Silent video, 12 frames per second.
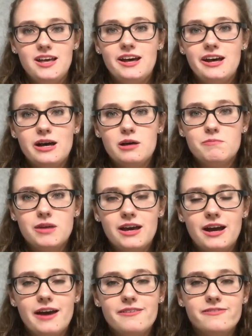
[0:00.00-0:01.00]

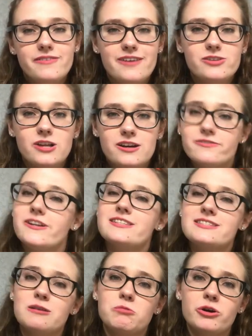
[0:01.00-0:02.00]
I have a lot of friends
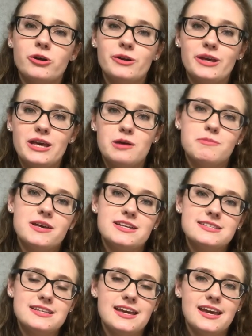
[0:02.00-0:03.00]
that work on
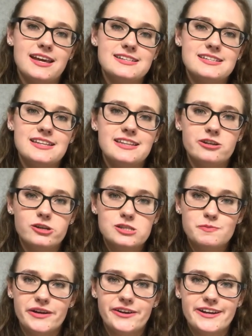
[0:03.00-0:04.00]
campus, and in their
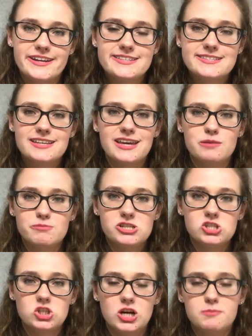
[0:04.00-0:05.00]
experience, campus
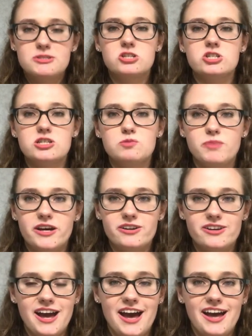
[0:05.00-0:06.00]
jobs are just
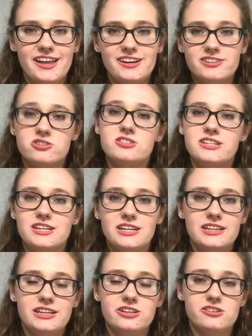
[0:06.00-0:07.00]
better at understanding
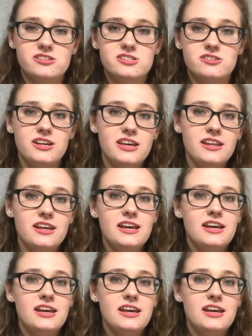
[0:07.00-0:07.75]
that you're a student